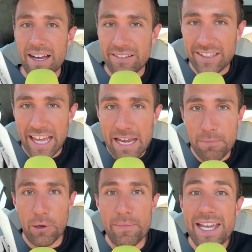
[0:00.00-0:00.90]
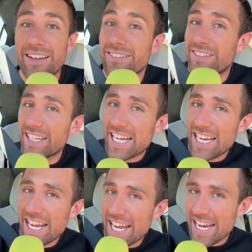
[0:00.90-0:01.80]
labor being a
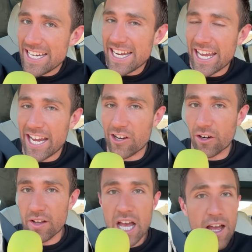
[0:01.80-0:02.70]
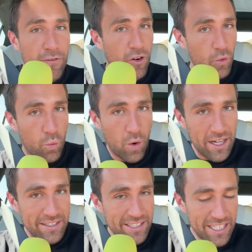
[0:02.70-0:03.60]
leading indicator for
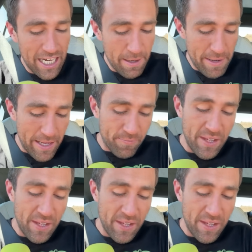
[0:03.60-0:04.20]
what's coming.